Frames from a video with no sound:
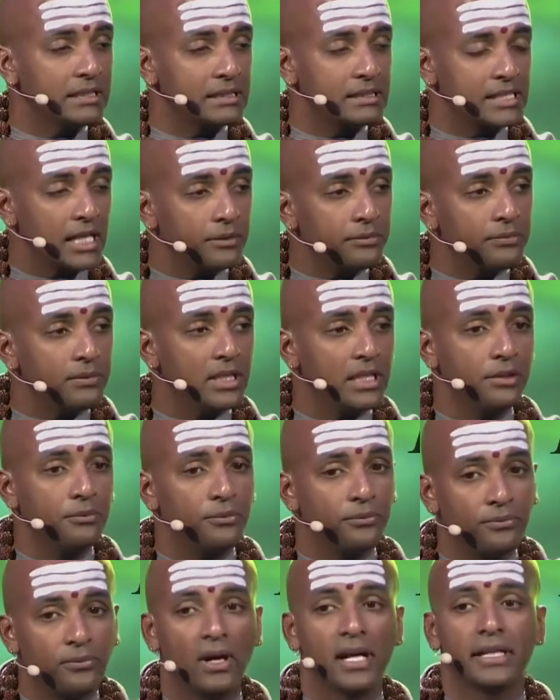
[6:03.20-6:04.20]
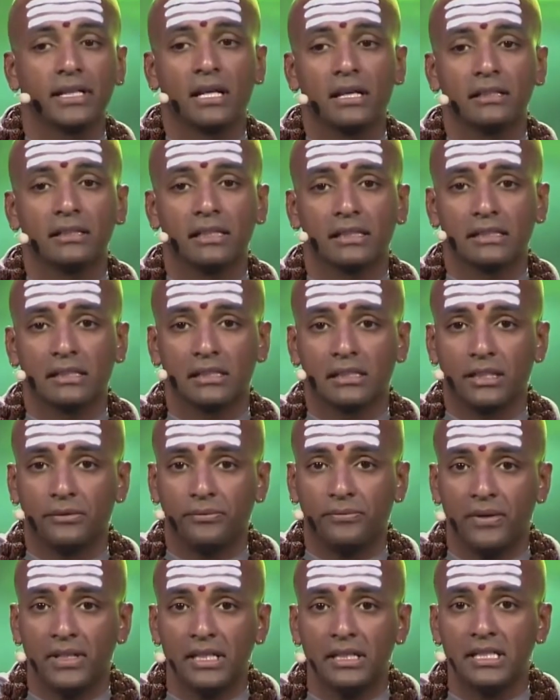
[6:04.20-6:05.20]
definitely finite. There's a
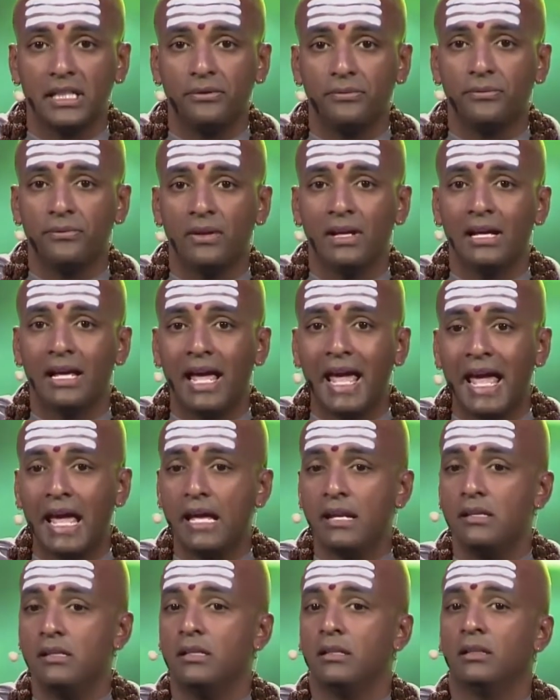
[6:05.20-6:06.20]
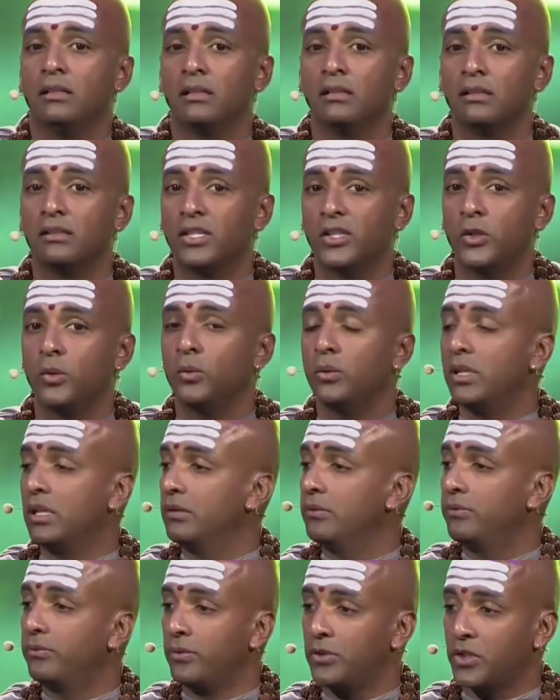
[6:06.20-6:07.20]
definitive end to
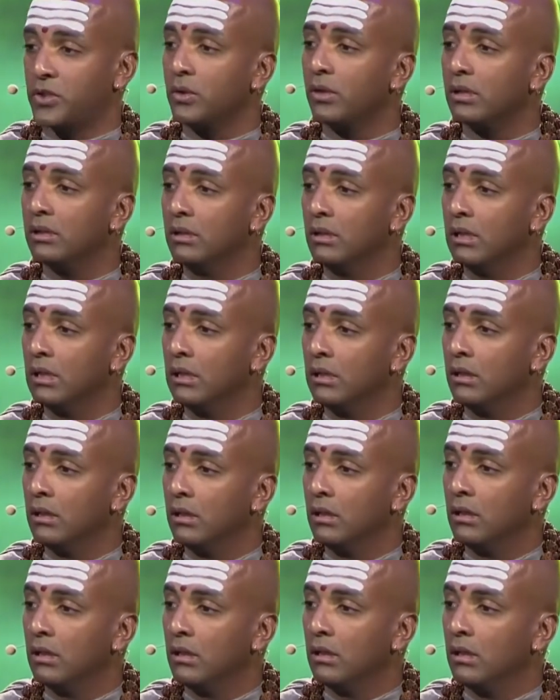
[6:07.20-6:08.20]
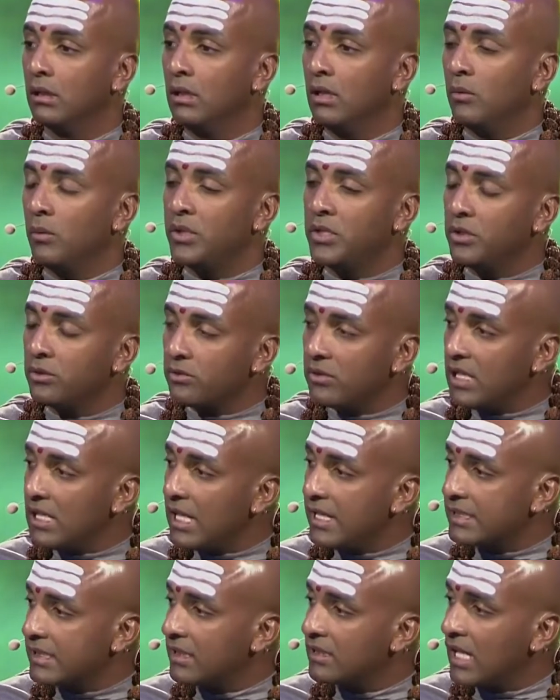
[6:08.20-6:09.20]
it for sure. When you
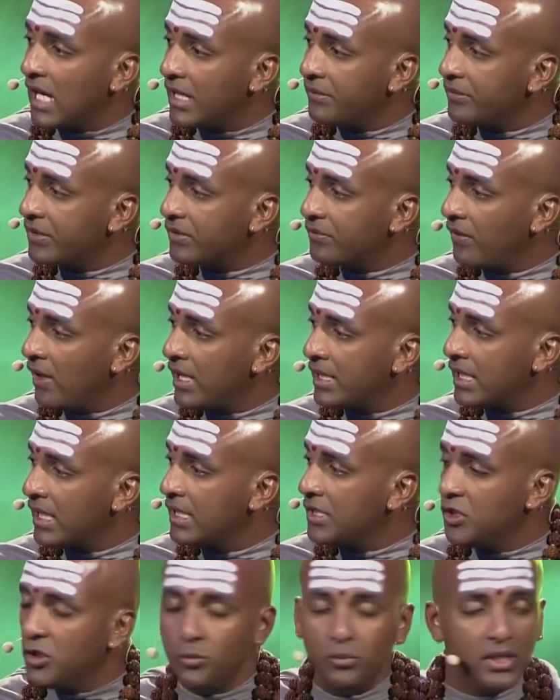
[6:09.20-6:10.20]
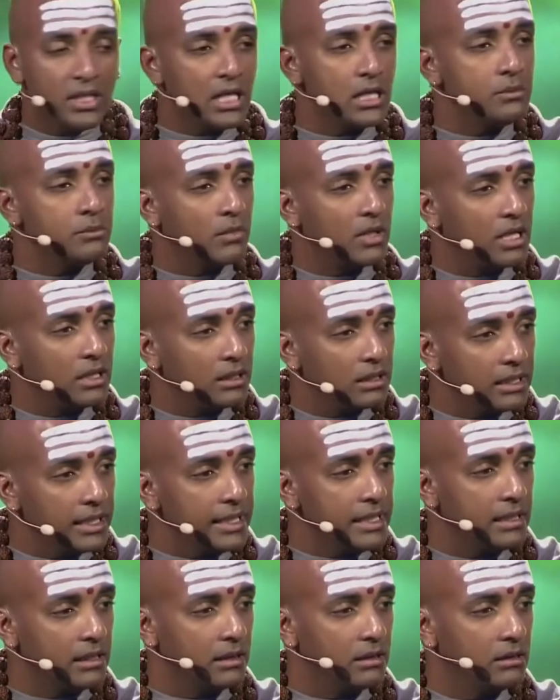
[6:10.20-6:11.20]
realize that life is finite, you become
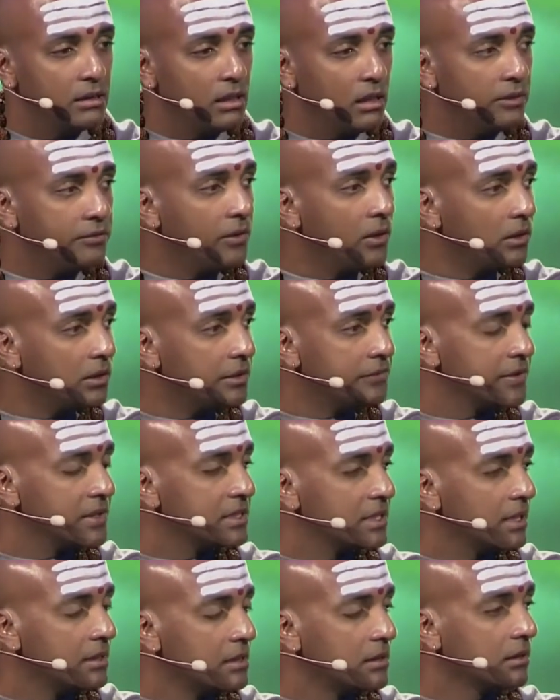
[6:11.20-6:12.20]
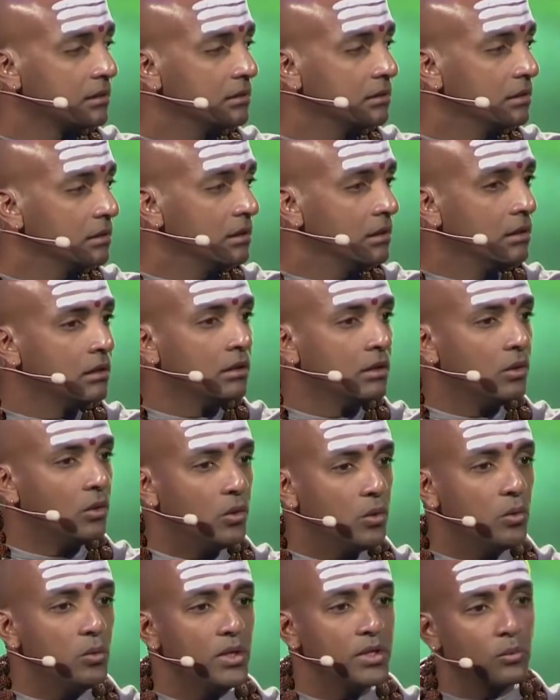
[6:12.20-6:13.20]
clear of all of a sudden
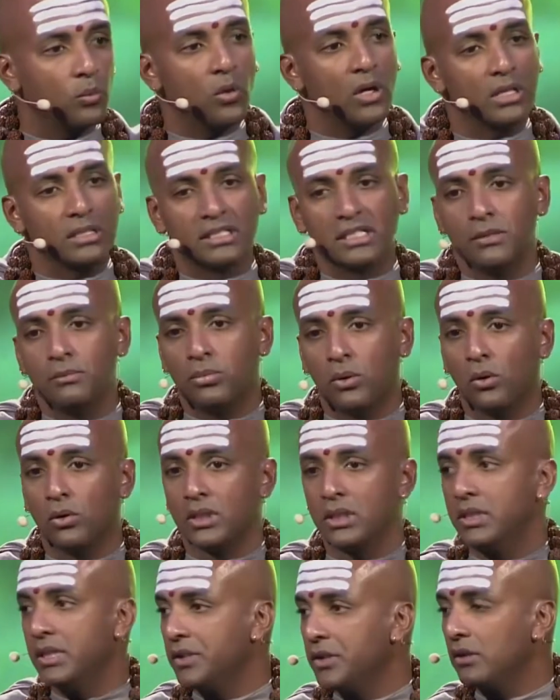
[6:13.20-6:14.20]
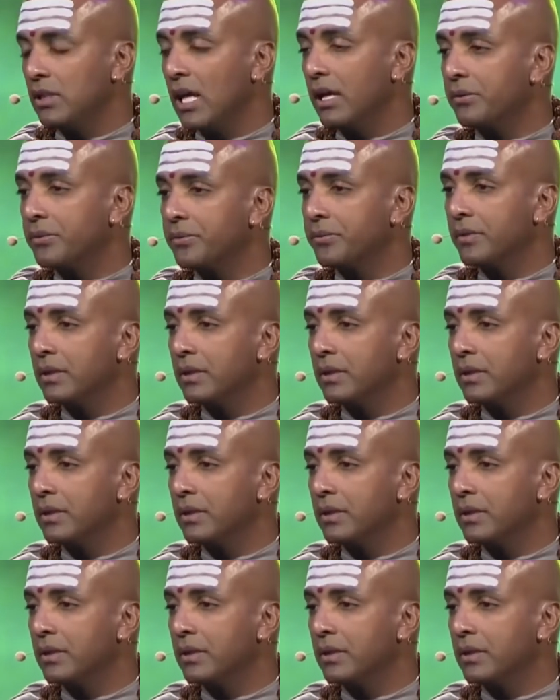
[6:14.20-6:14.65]
who and what's important in your life.